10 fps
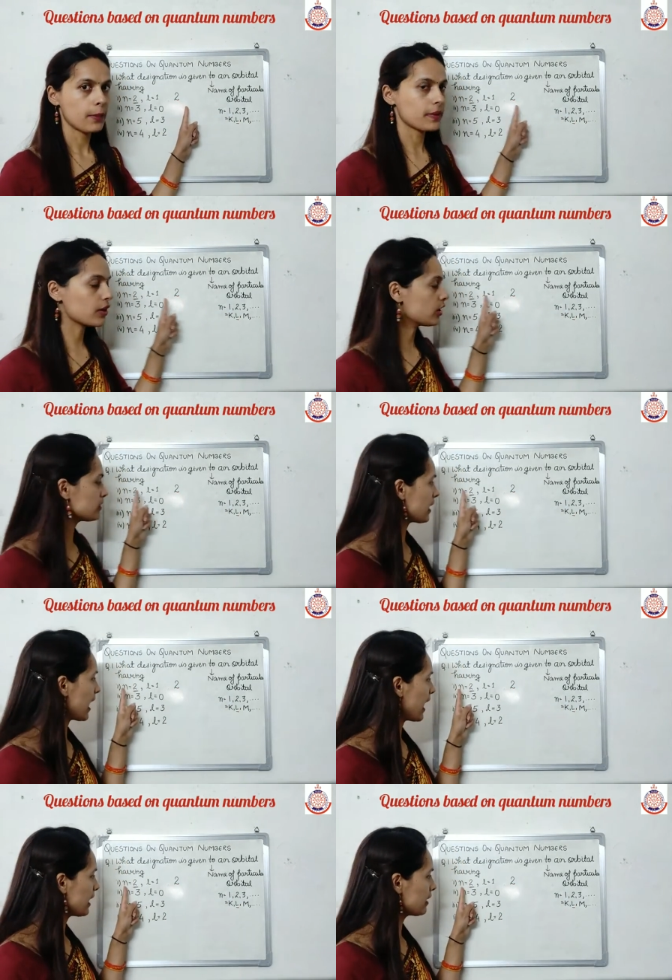Because
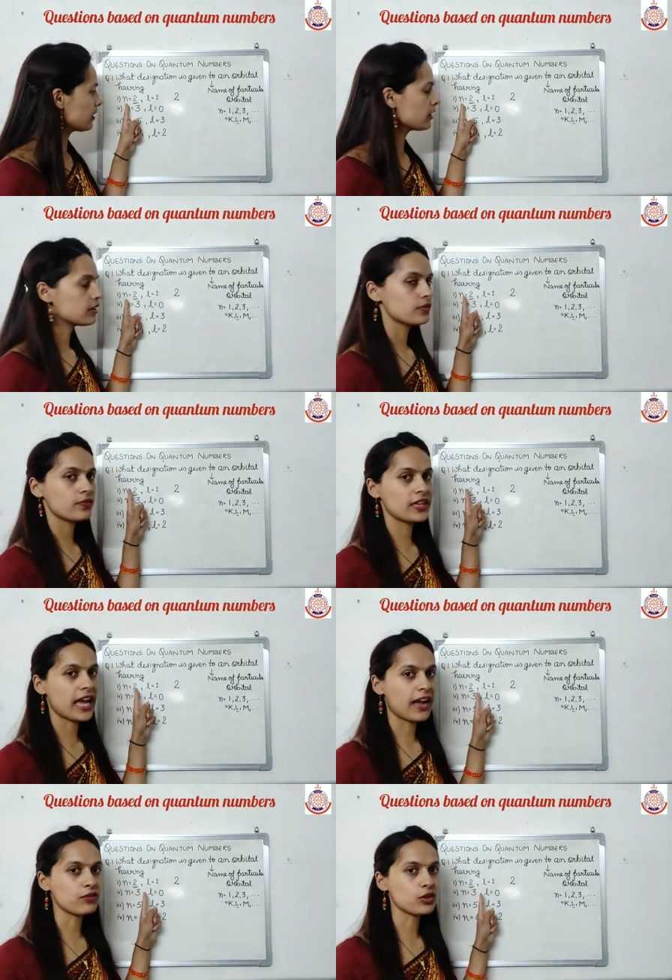n we
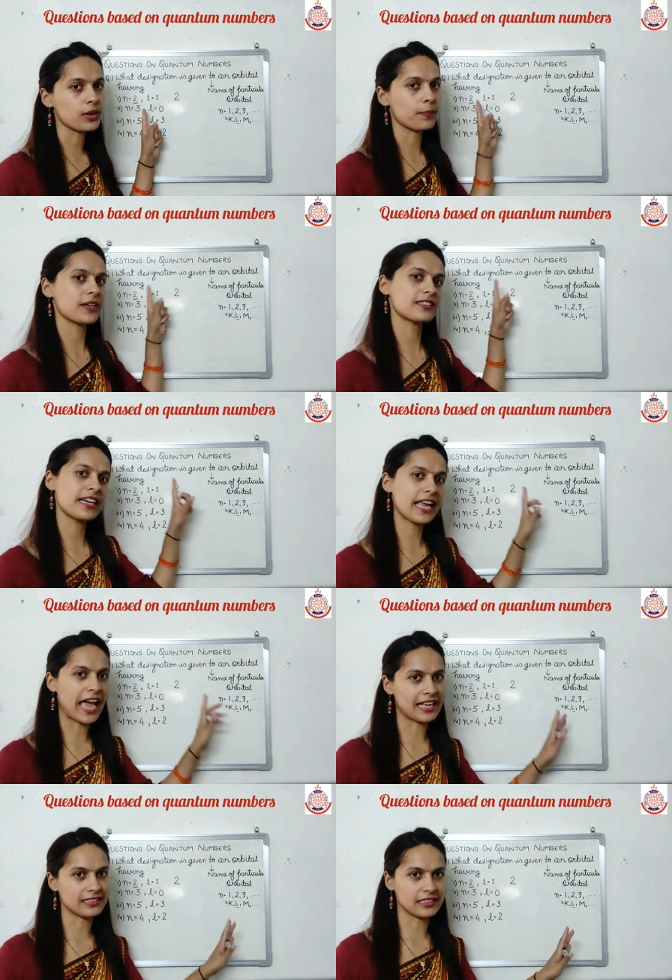have to represent
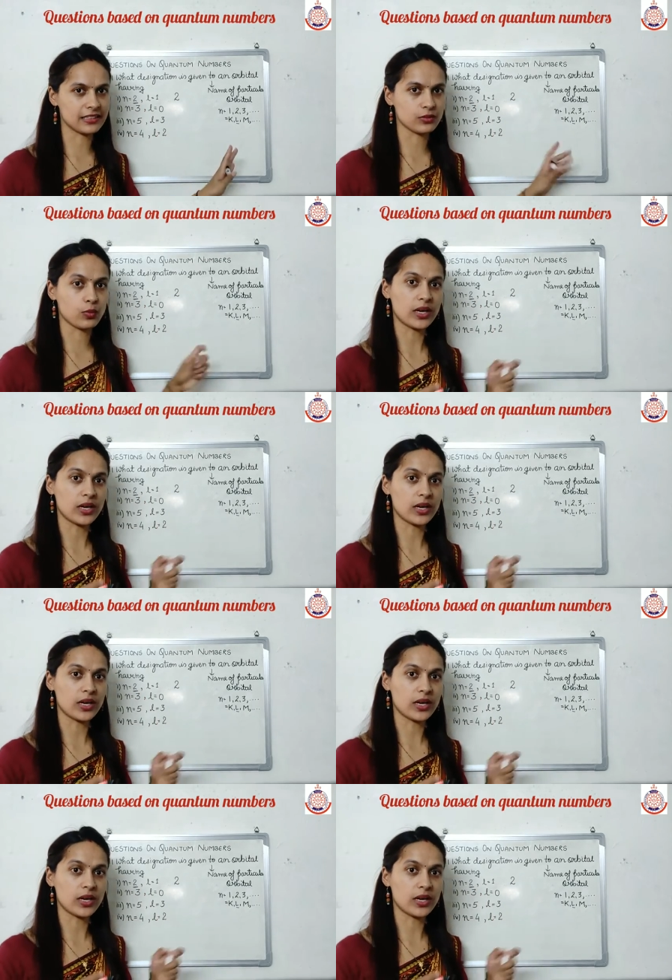as it is.